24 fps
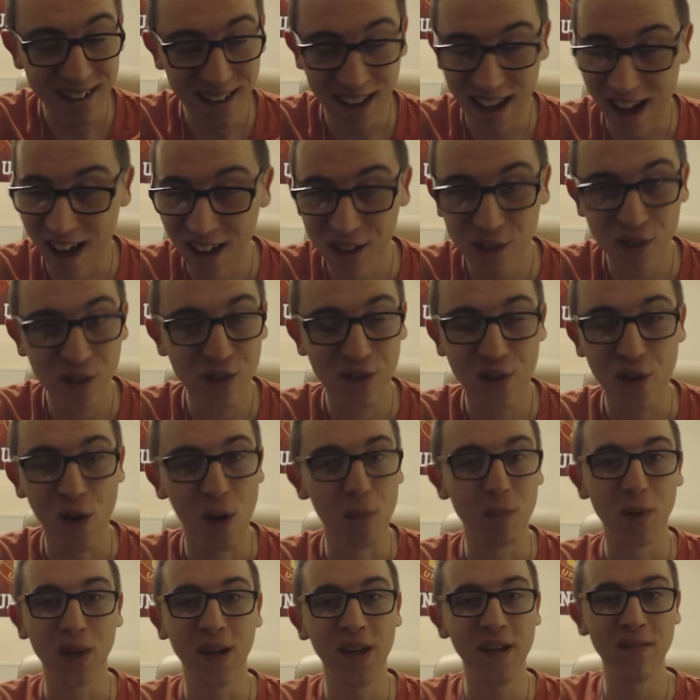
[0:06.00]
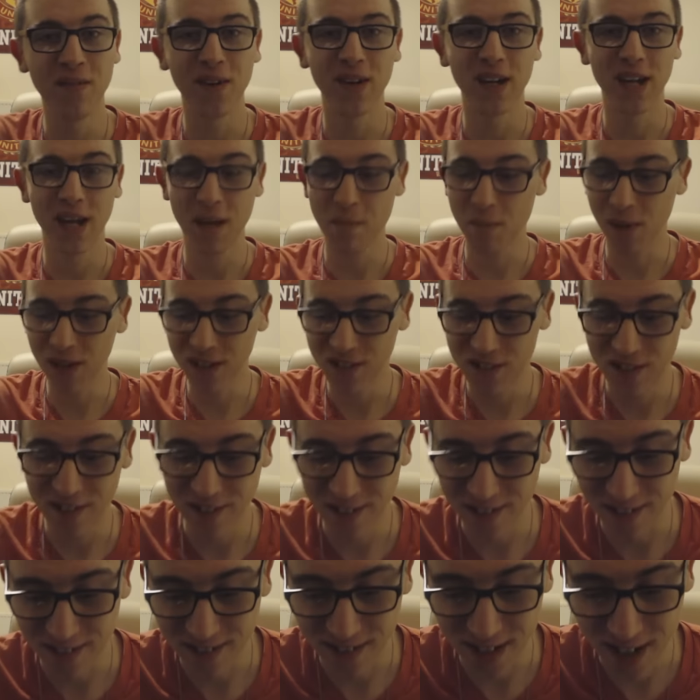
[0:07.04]
I, I just can't believe it. Like,
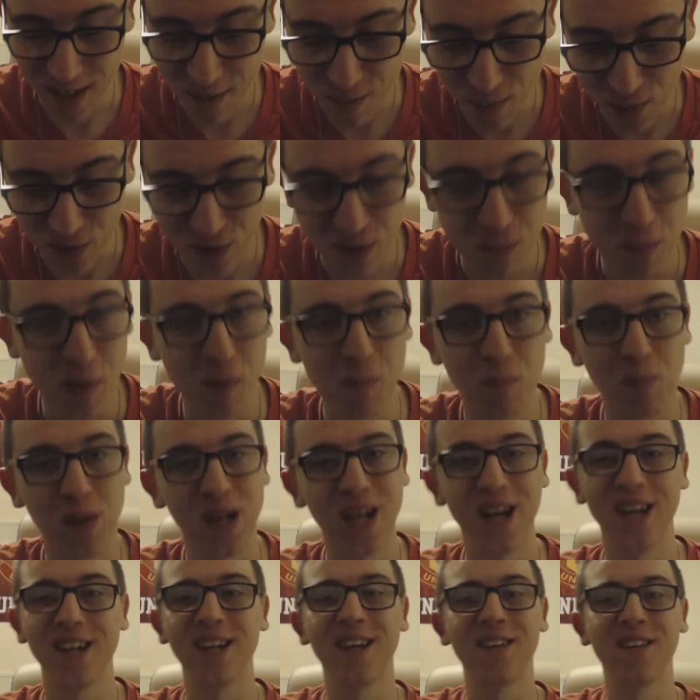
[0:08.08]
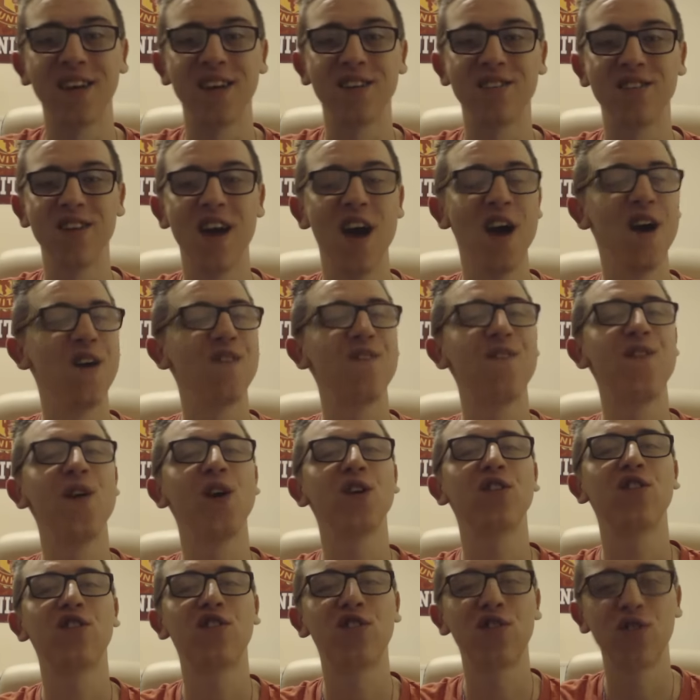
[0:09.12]
Manchester City must have been planning this
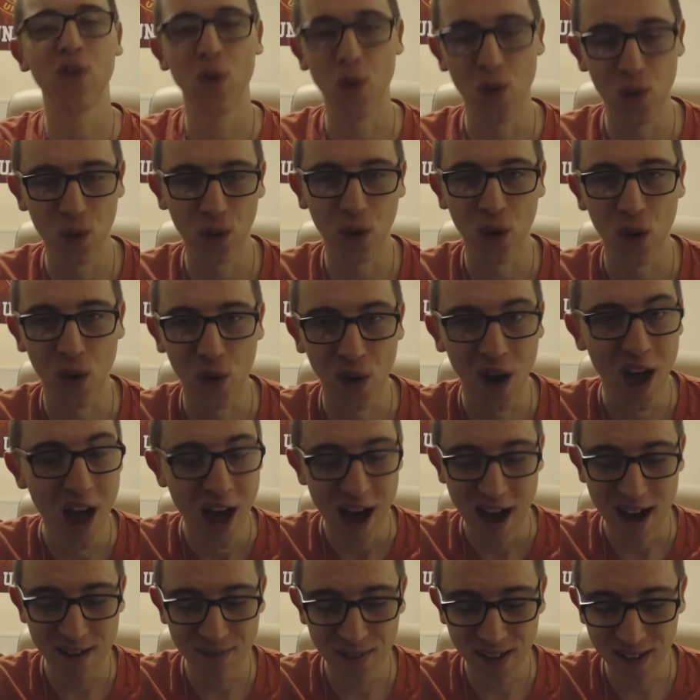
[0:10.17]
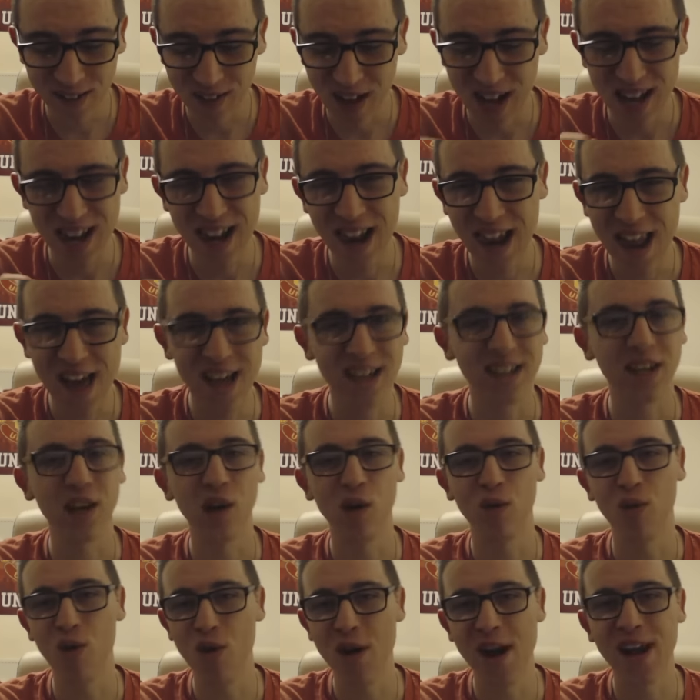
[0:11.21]
for so long, having that
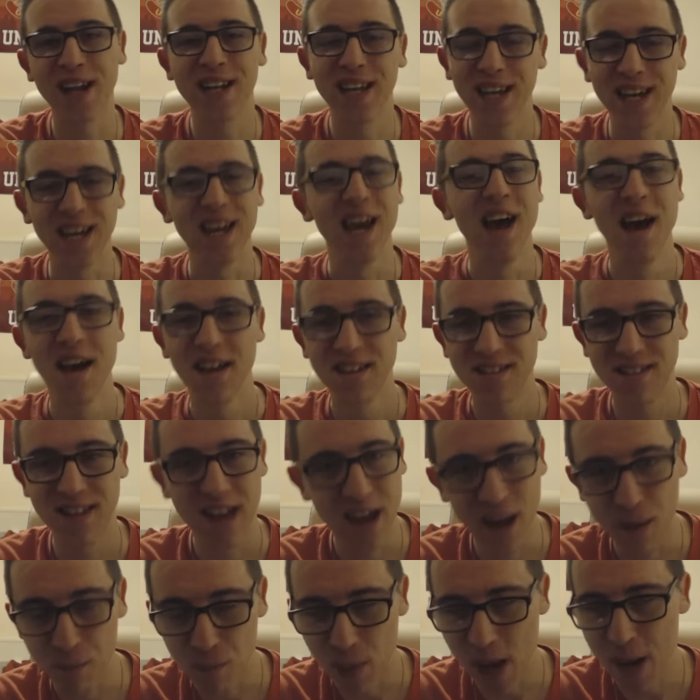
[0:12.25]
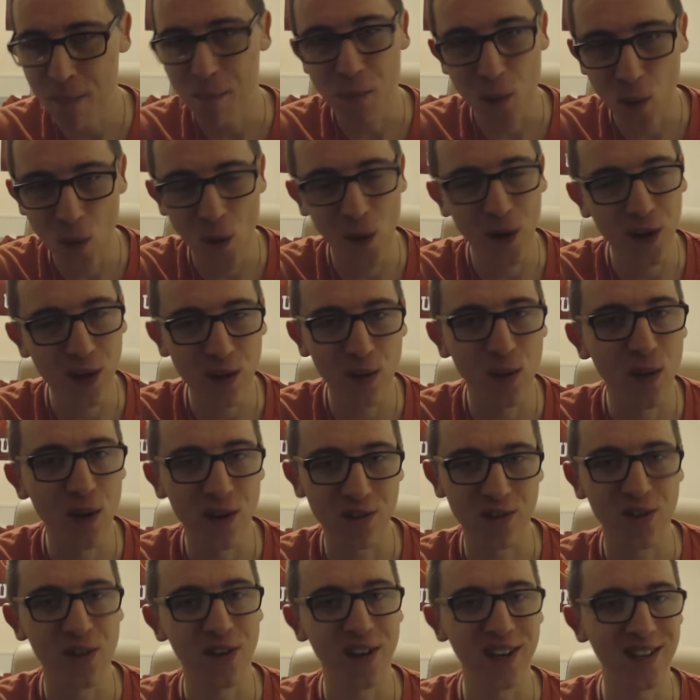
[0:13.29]
letter ready saying Pep
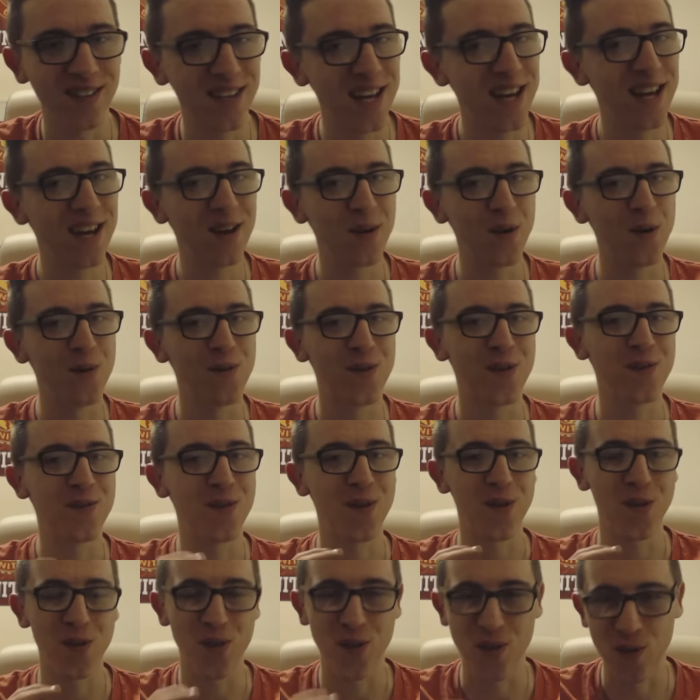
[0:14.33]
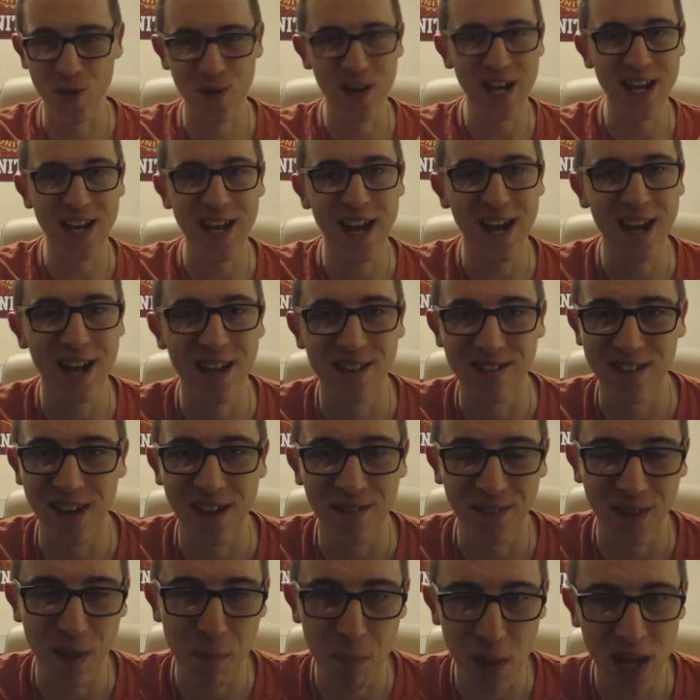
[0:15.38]
Guardiola's going to take over for three years
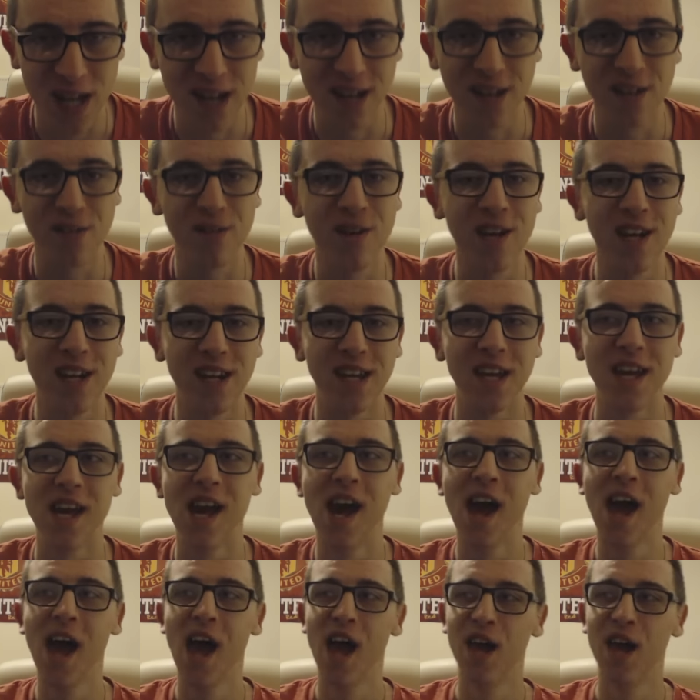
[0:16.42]
after Pellegrini.